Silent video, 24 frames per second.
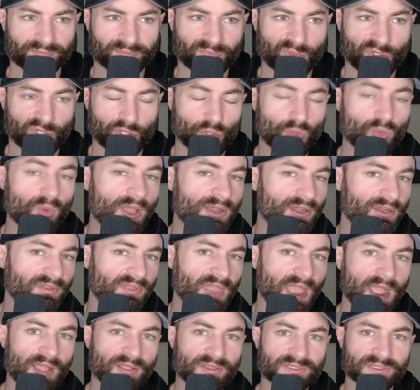two hundred
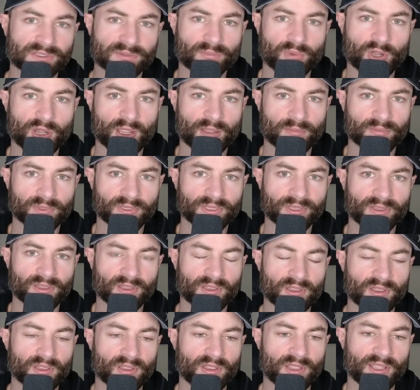thousand, probably.
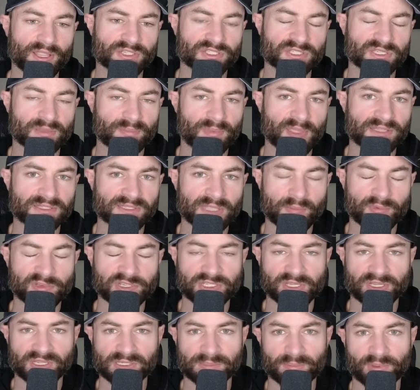It just depends how
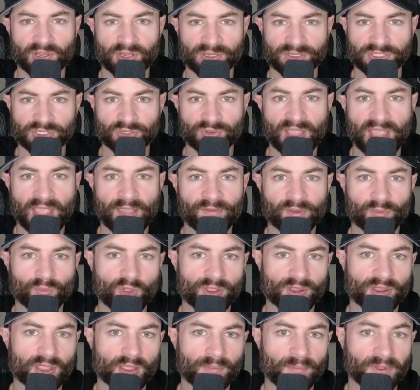much experience you have and
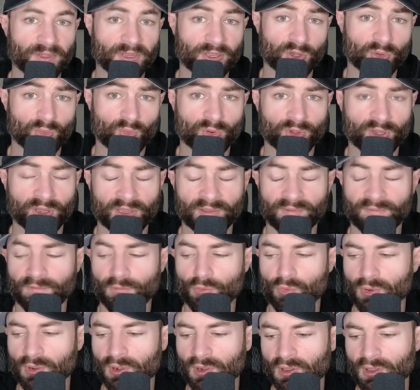what company you're working
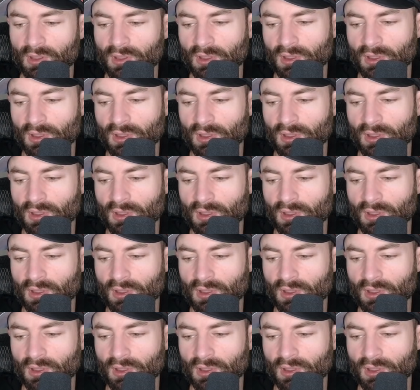for.